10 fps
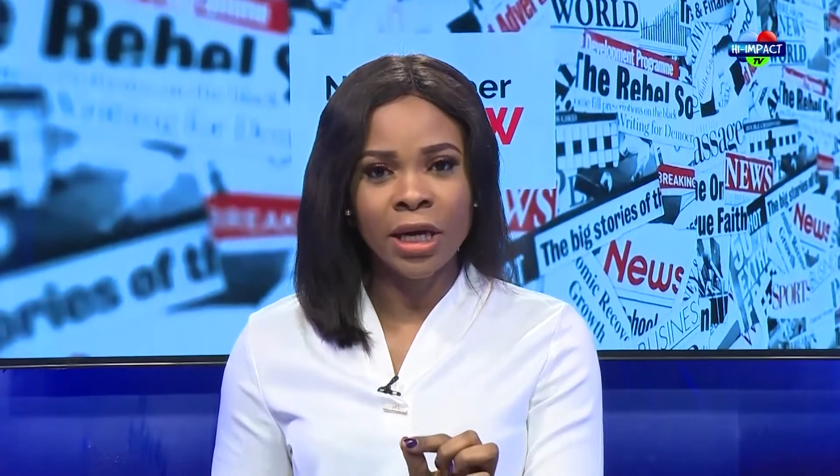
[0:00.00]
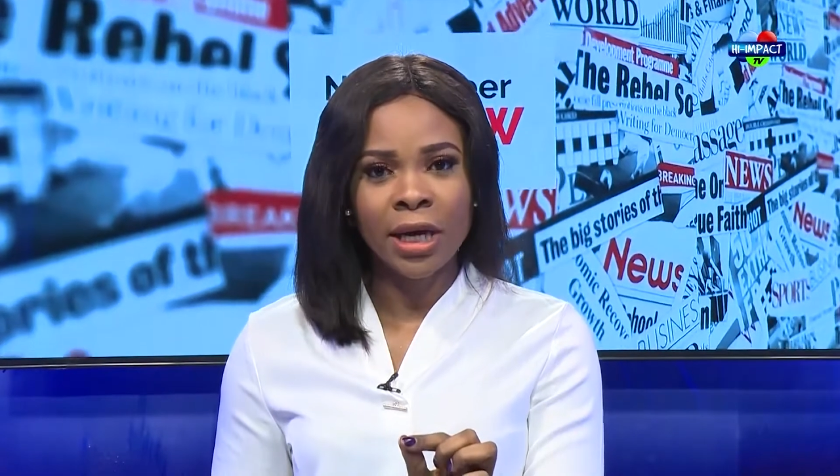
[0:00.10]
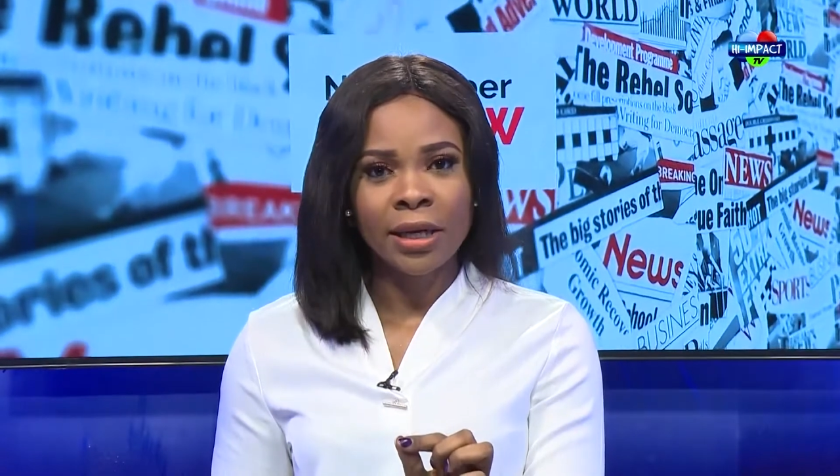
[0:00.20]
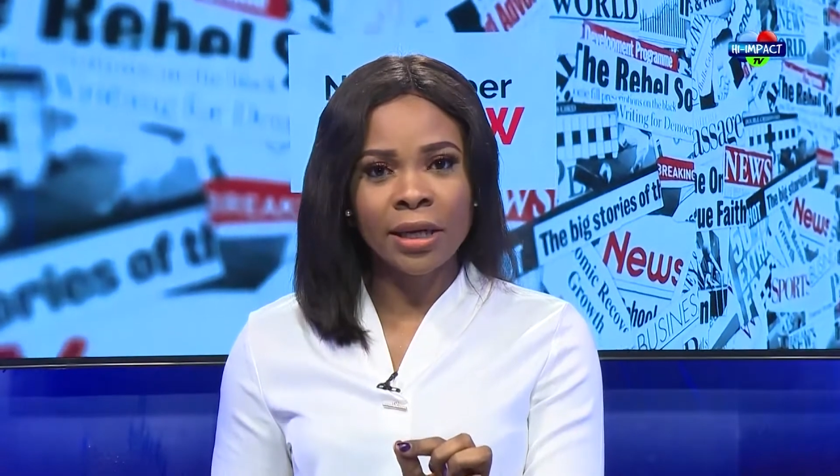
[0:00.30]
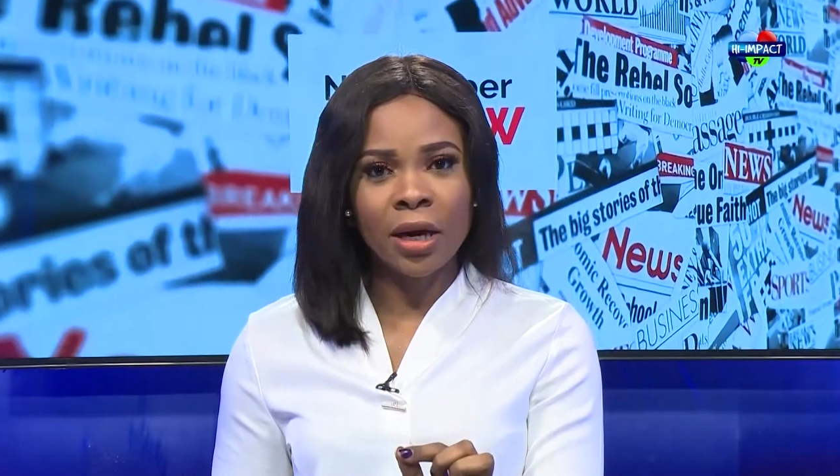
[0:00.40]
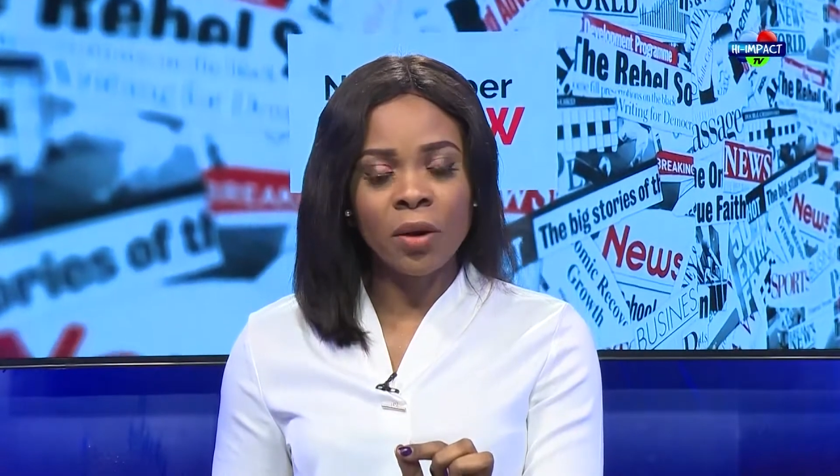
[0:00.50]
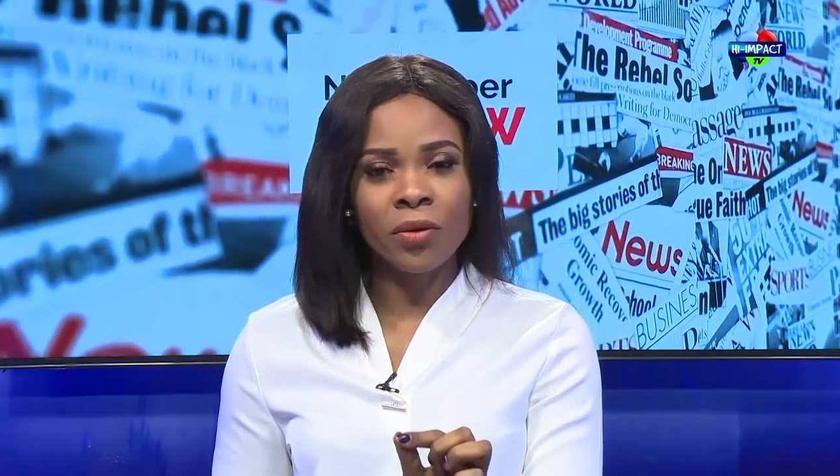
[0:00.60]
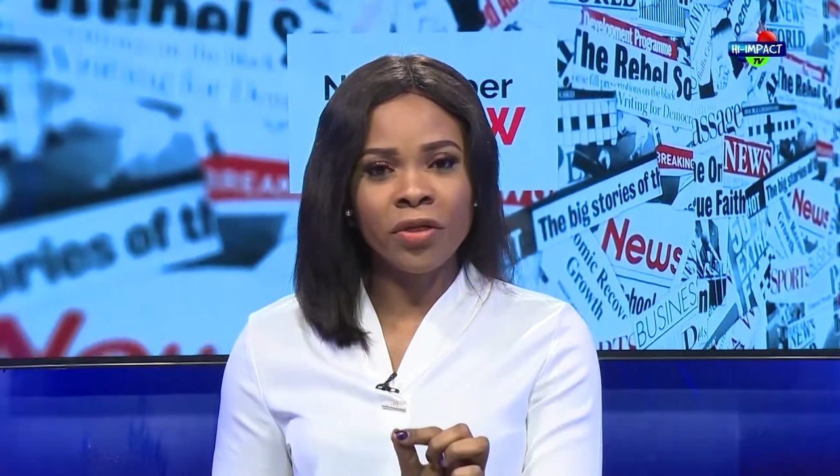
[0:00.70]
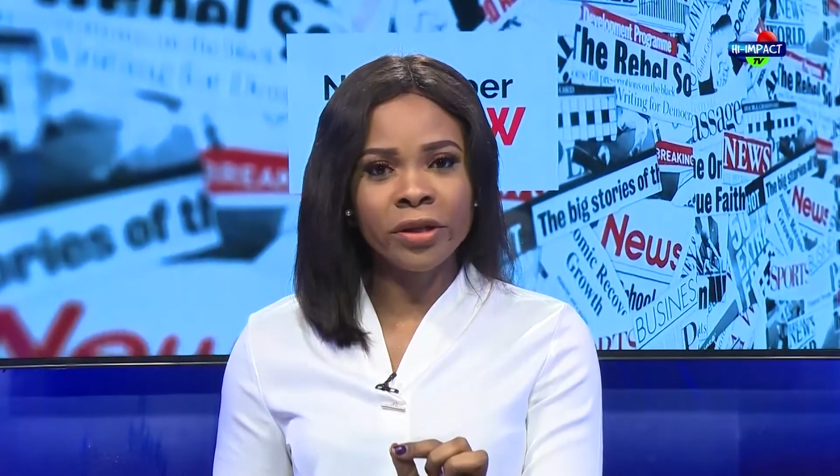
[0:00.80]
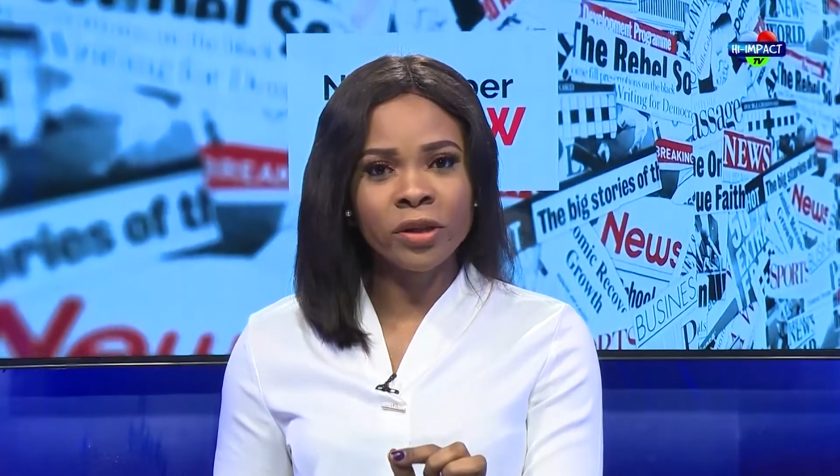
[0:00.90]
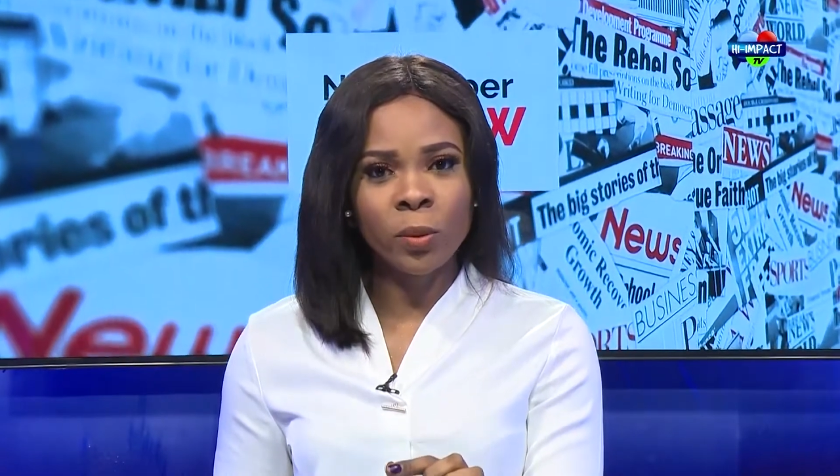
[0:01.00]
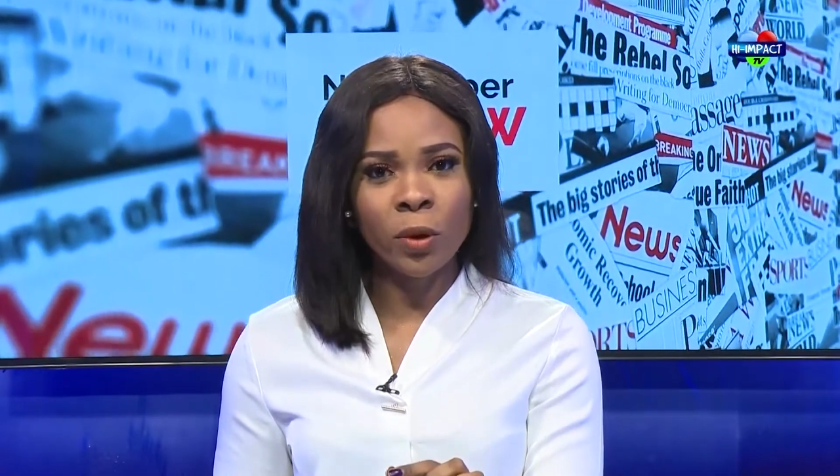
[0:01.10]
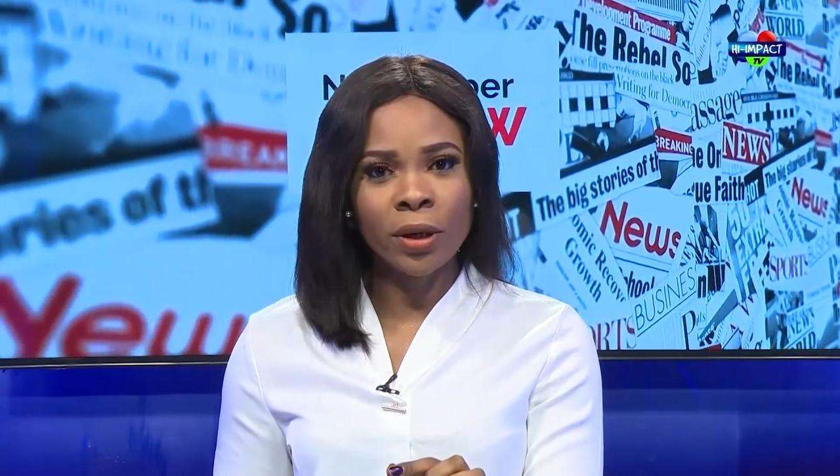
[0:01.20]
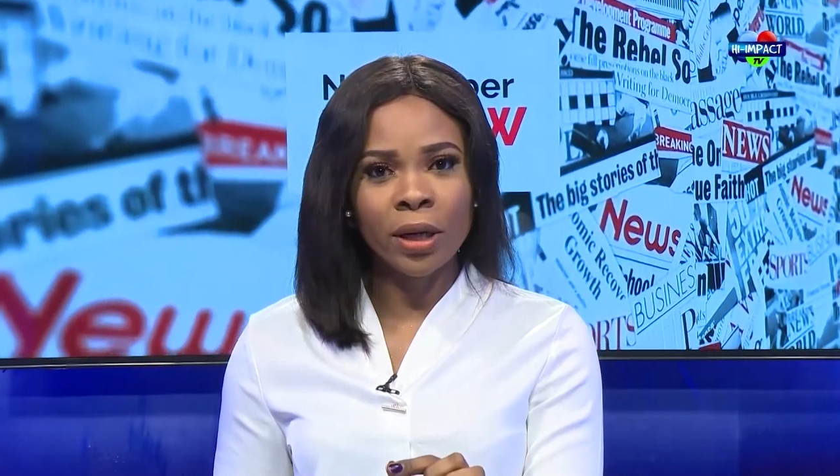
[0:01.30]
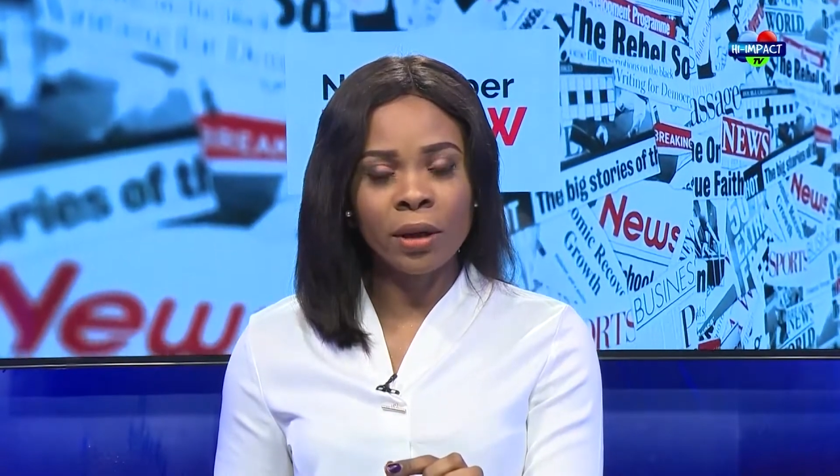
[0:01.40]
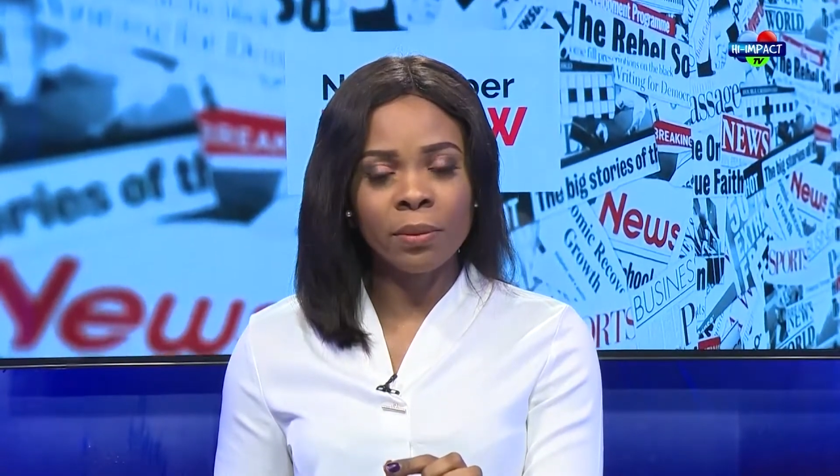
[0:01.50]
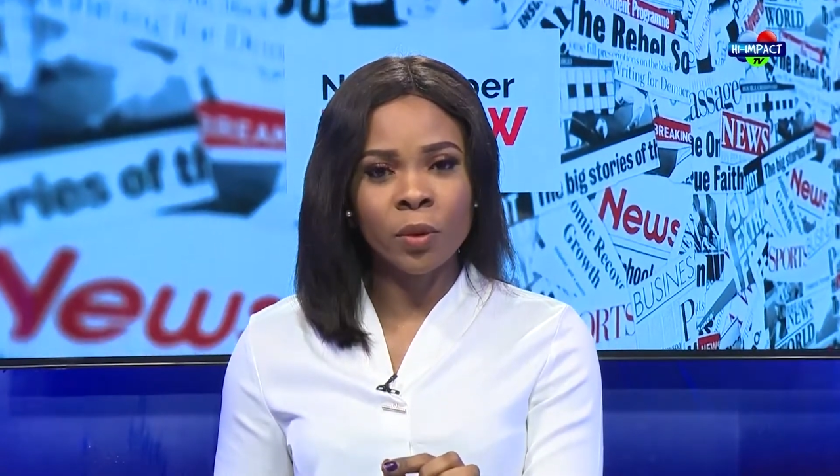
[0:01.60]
Now, this one,